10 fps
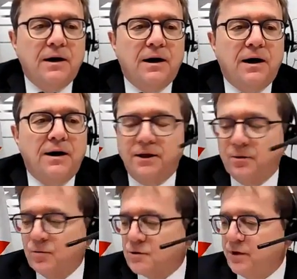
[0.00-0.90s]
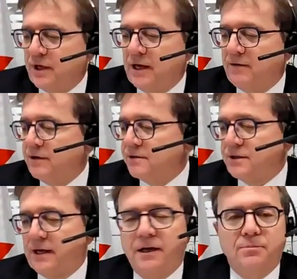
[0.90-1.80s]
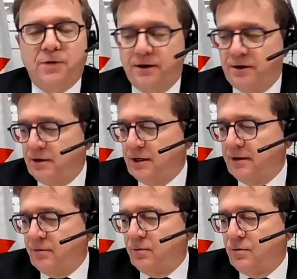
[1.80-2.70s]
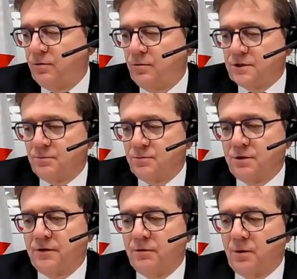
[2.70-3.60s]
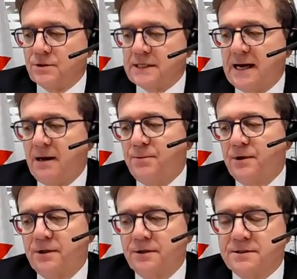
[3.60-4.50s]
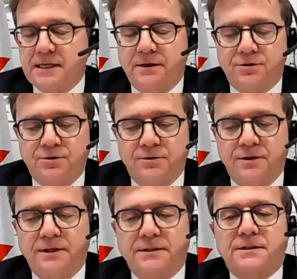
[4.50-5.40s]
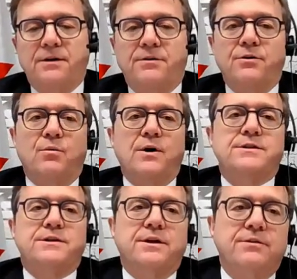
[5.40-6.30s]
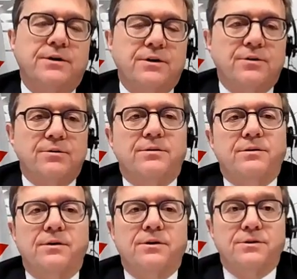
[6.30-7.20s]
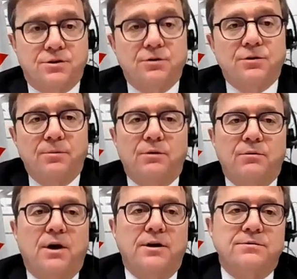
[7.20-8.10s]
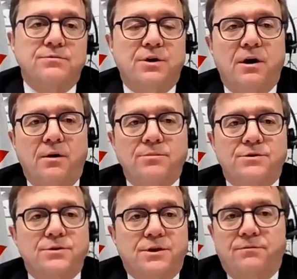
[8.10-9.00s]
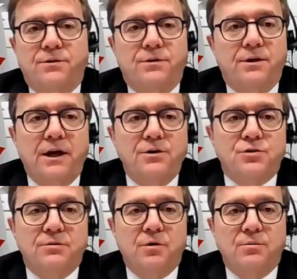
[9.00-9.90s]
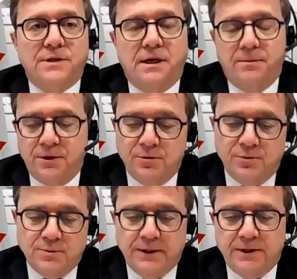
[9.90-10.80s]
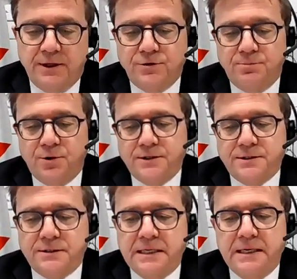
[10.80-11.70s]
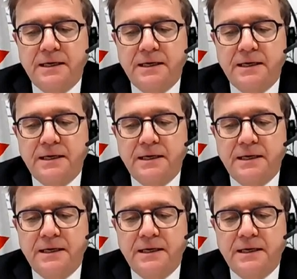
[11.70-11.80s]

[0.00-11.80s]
I think it was pretty evident to anybody who was observing what was happening in the sector that there was significant concern about loss of jobs, just given the nature of what was happening with respect to energy prices.